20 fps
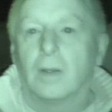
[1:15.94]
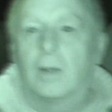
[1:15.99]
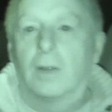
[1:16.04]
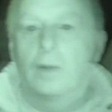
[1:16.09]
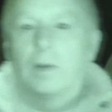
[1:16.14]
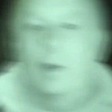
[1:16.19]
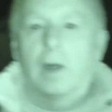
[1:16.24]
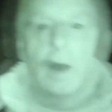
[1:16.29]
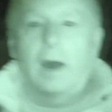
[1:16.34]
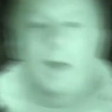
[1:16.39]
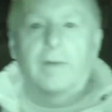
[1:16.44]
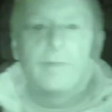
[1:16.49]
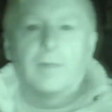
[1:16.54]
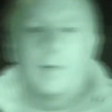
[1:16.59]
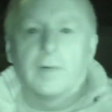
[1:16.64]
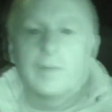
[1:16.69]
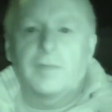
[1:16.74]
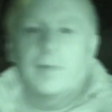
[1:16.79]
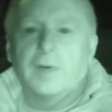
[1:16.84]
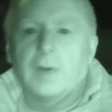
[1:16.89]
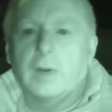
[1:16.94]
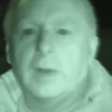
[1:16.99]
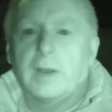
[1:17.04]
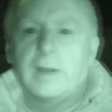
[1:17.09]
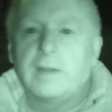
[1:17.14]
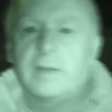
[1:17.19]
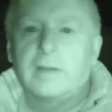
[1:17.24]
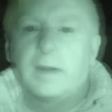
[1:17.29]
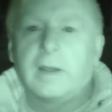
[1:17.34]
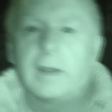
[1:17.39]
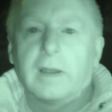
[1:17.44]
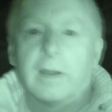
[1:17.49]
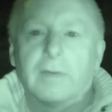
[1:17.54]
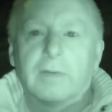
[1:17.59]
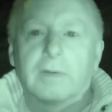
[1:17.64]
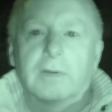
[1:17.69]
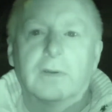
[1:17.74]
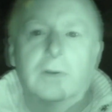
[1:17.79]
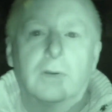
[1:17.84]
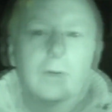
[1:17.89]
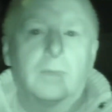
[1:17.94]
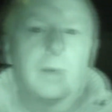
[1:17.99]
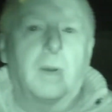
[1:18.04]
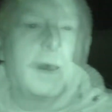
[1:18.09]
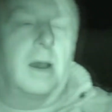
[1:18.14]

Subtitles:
No, I've not felt anything, I never do, but